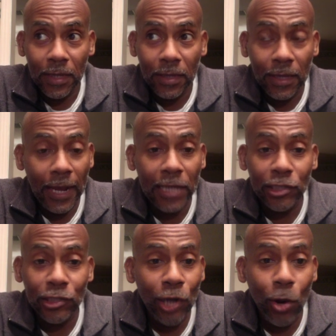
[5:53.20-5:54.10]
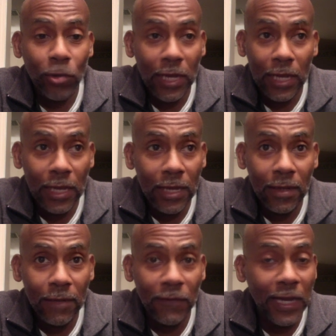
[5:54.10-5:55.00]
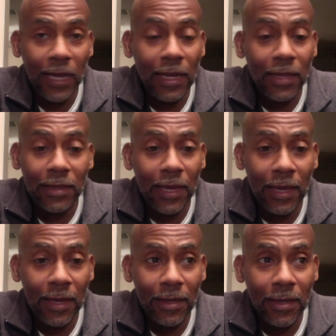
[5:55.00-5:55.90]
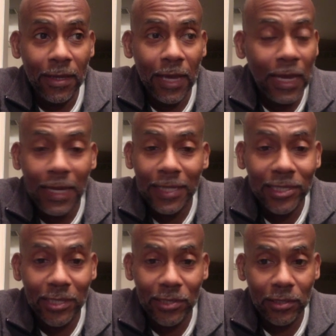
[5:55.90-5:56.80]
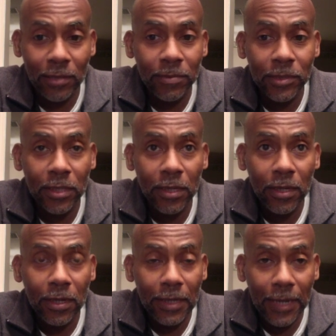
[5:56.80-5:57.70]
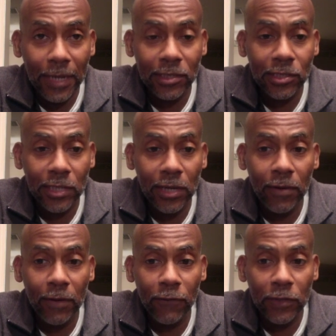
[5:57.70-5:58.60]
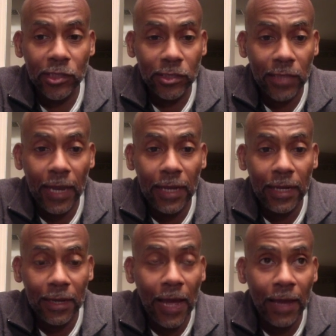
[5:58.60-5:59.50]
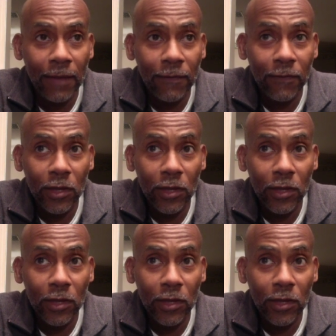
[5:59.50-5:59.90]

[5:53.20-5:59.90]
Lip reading: that has no need for anything, any systems necessary for sustaining life.